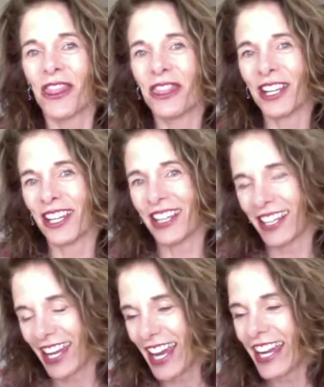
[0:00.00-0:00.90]
the
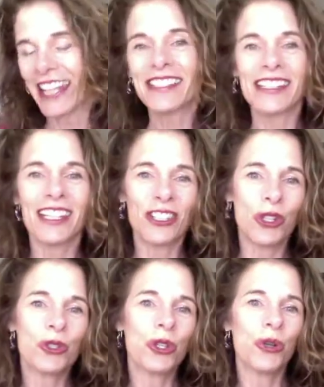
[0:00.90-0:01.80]

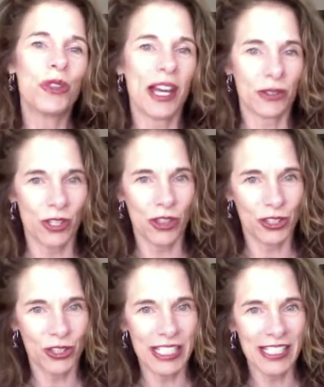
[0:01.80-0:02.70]
AAC&U
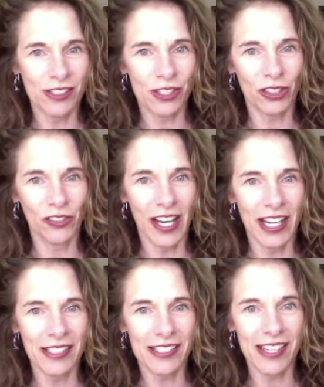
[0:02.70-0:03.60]
2013
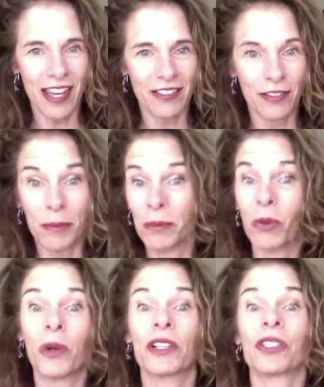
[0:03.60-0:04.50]
survey said from
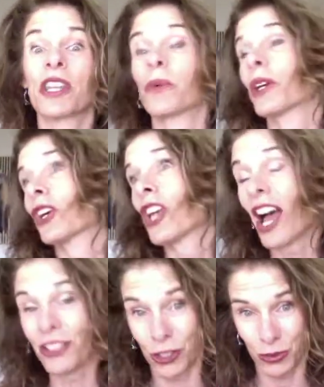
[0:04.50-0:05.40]
employers that we are
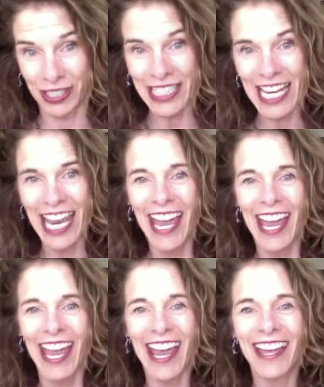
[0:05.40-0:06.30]
not doing.
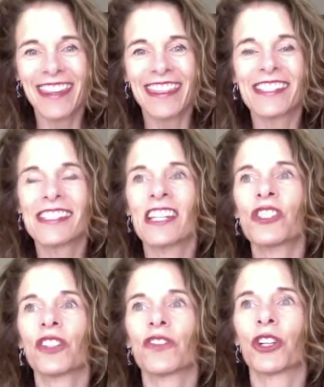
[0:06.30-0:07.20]
And the
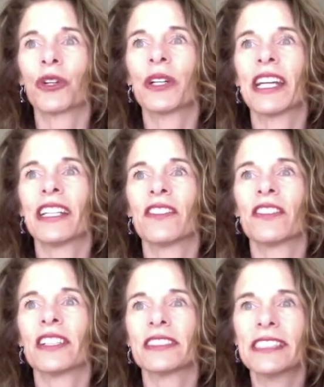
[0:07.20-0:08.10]
Center for Creative
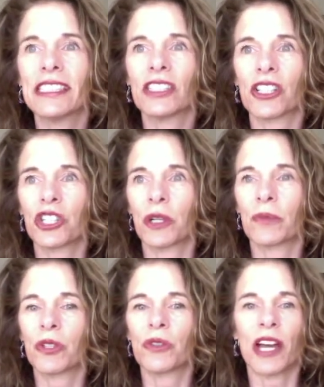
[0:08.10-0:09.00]

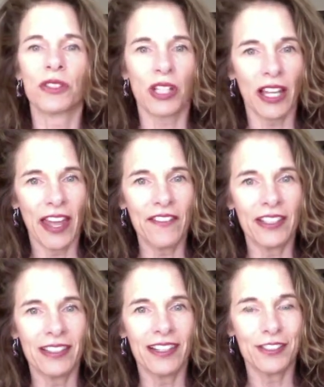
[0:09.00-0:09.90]
Leadership
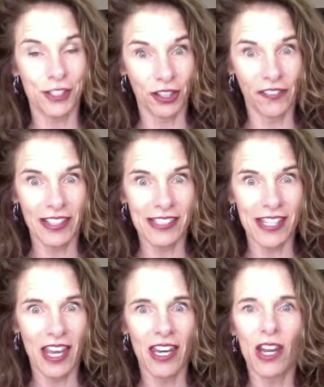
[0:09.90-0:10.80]
2011 survey
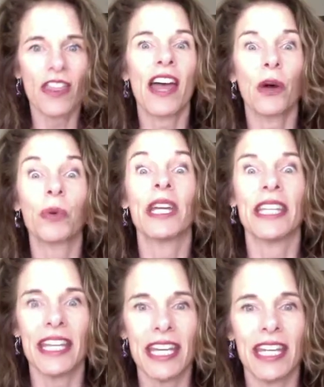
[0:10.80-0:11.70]
said that we
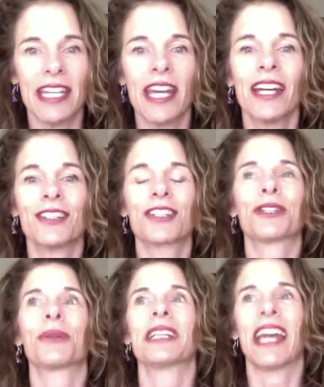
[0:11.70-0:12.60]
need to
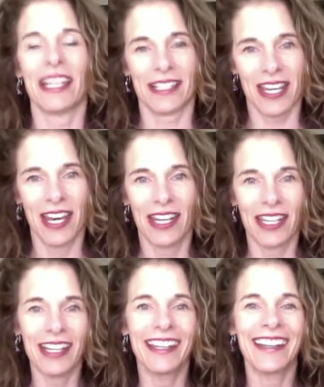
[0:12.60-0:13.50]
create
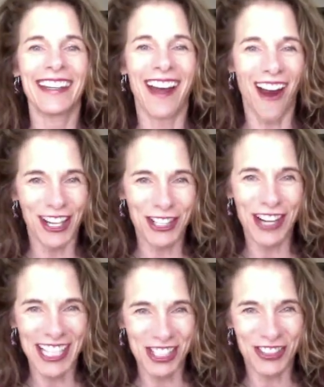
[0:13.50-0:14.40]
in our
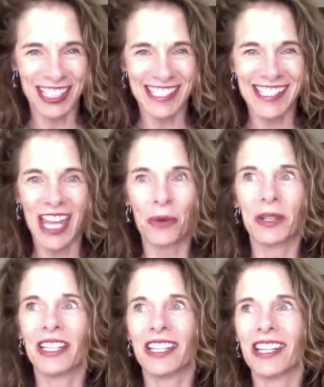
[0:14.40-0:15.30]
graduates, that
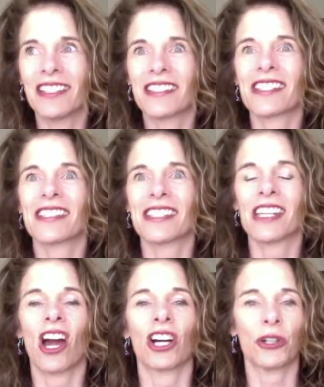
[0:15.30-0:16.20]
we need to
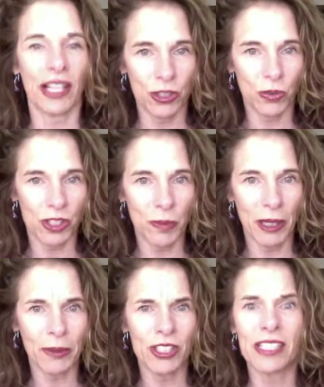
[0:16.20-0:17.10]
see our graduates be
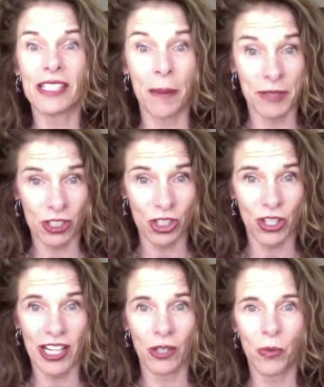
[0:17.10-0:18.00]
able to
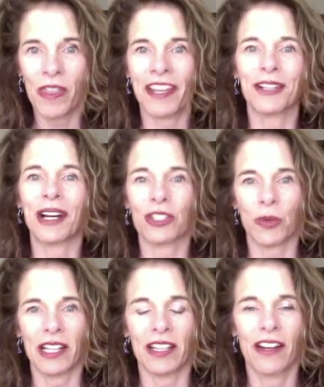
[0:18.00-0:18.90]
demonstrate when they
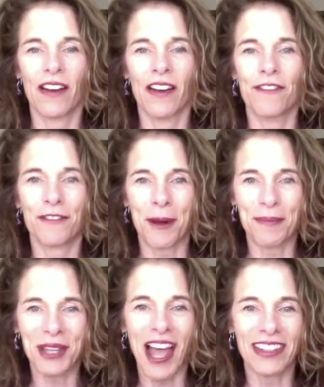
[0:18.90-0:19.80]
graduate from
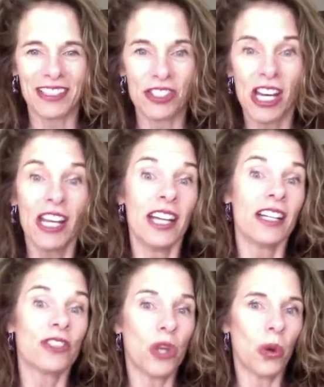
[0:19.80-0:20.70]
college.
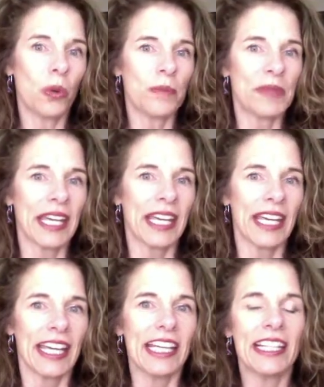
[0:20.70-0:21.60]
So
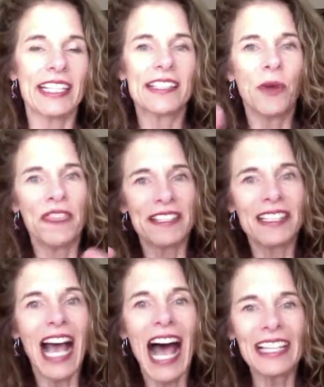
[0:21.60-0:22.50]
it is with this
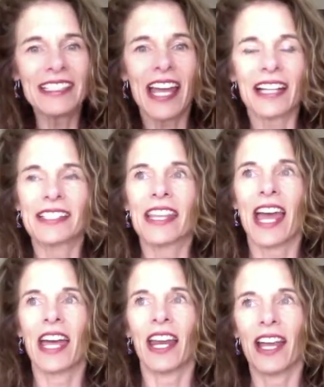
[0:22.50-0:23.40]
context
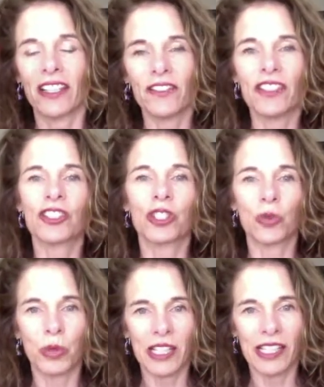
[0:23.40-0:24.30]
that I envisioned
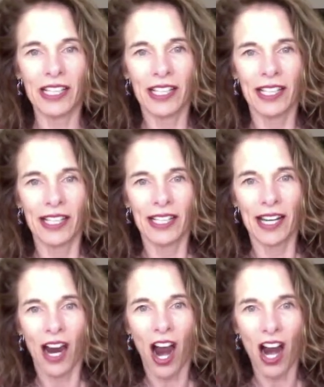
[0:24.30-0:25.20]
we
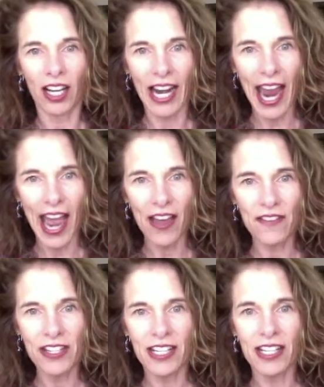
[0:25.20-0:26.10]
are
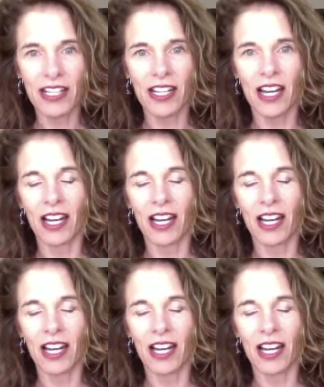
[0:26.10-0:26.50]
having